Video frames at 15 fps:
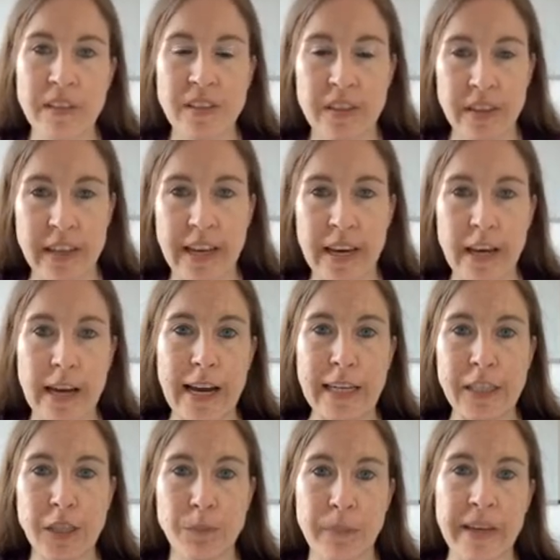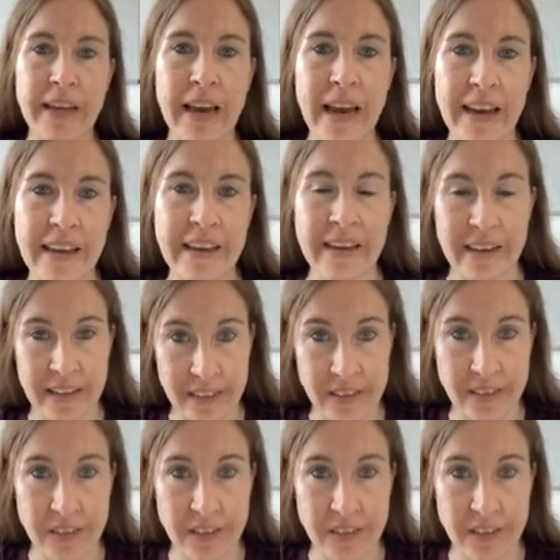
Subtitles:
the HPA-axis.